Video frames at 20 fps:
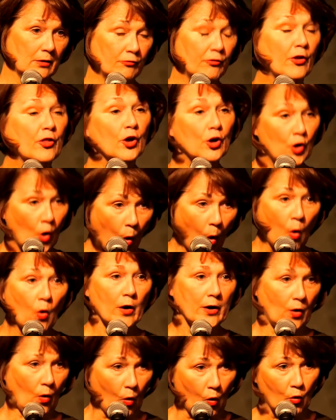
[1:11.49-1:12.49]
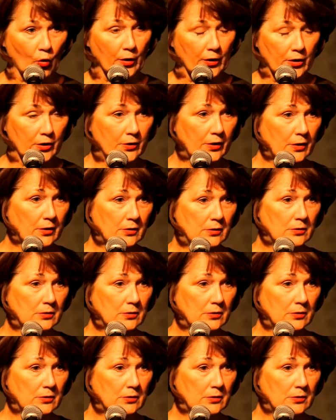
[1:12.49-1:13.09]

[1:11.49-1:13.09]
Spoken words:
for the court-ordered